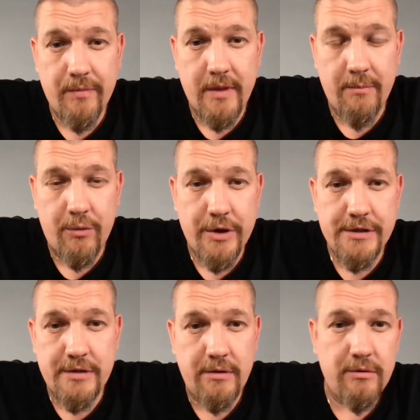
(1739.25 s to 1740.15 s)

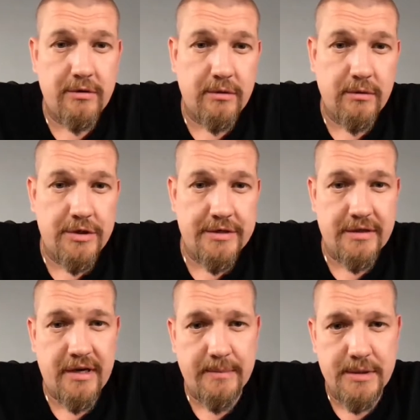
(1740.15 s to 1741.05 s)
embrace the new technology as it
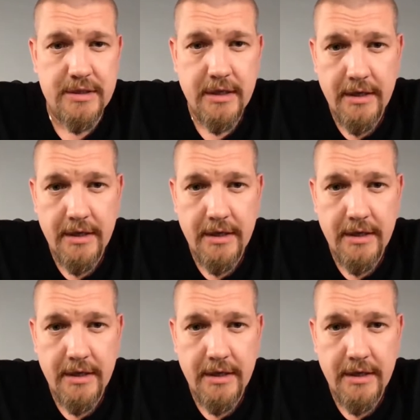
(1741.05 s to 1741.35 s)
comes,